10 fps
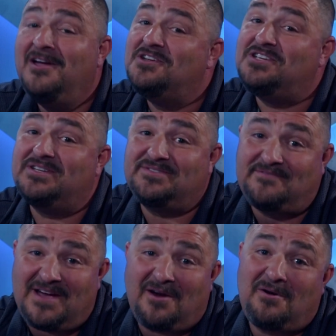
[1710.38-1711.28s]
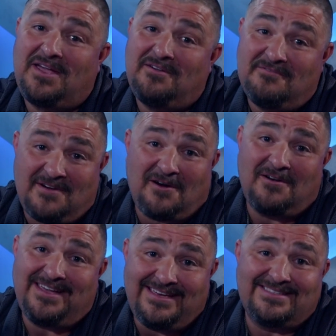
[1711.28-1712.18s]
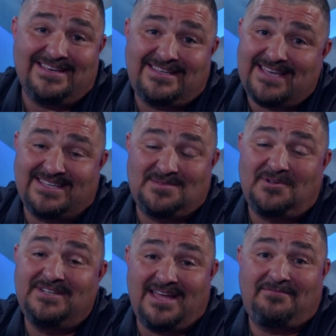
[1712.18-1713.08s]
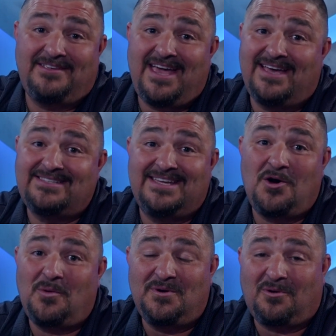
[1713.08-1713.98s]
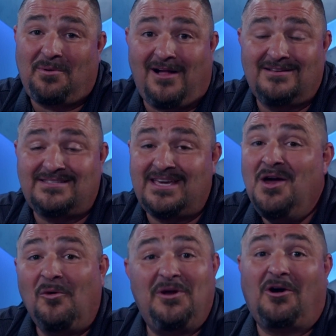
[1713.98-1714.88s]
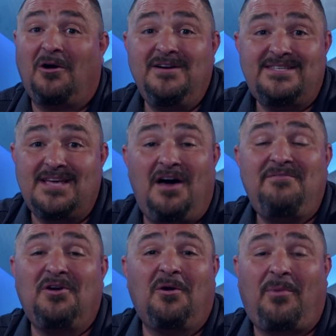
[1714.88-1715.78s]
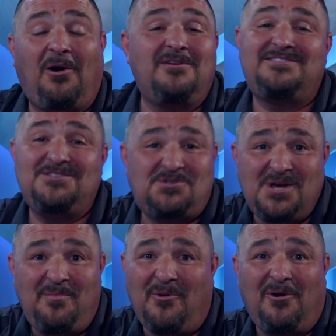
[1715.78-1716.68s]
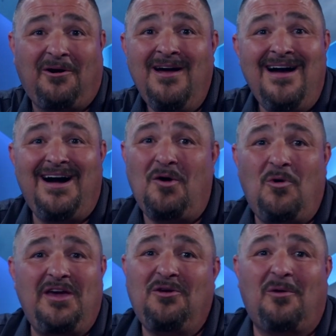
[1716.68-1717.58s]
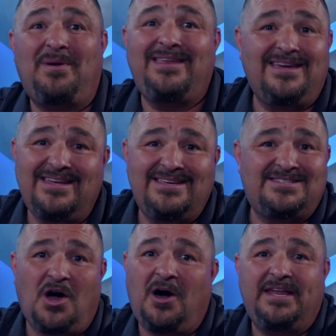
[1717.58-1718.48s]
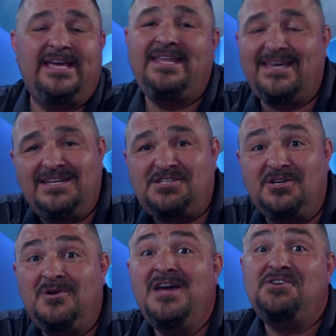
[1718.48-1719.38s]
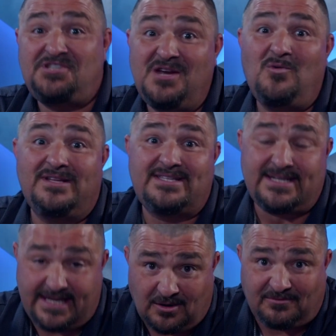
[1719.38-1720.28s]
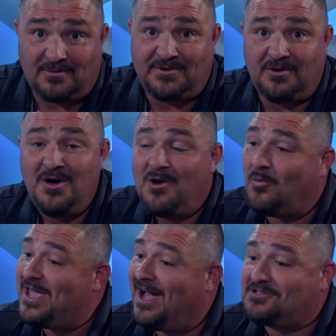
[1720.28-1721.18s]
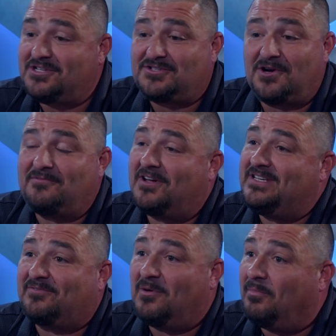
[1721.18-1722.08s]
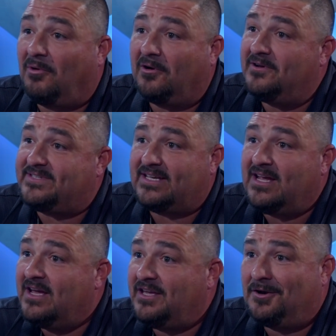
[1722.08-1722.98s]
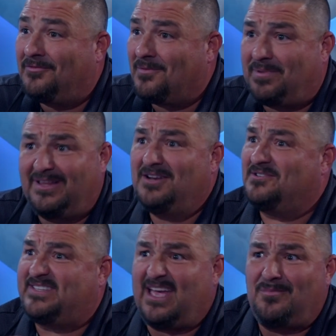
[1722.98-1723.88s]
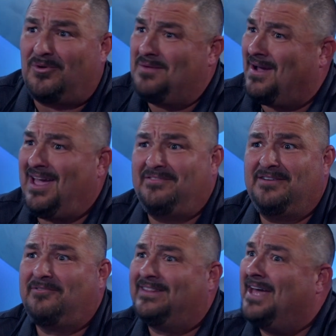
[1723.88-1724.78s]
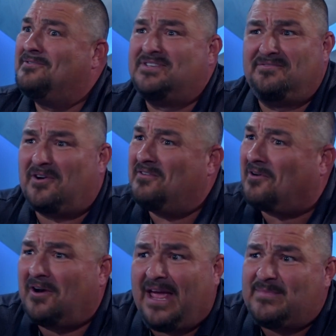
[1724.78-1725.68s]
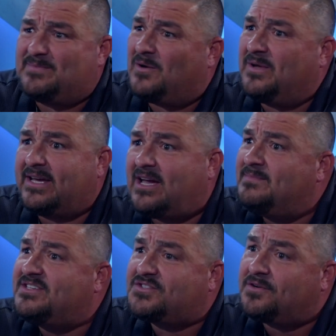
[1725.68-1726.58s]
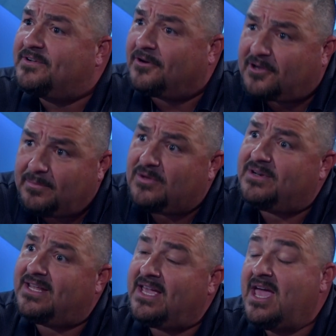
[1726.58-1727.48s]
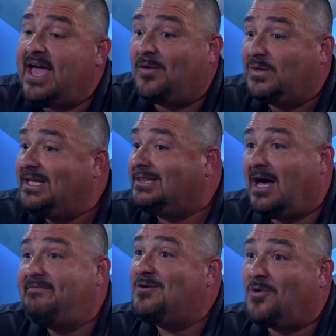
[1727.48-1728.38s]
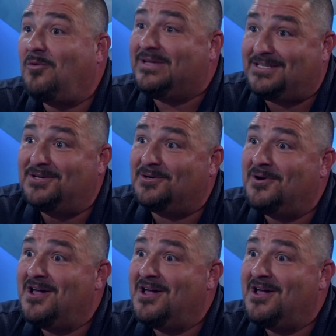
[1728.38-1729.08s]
she is very, very easily accessible and definitely has an open door policy. Regardless of your partisanship or what your opinion is on any issue, she wants to hear from you. We actually serve on different boards, and from a political political standpoint, might have different letters in front of our names, but when it comes to serving our community and really loving what we do,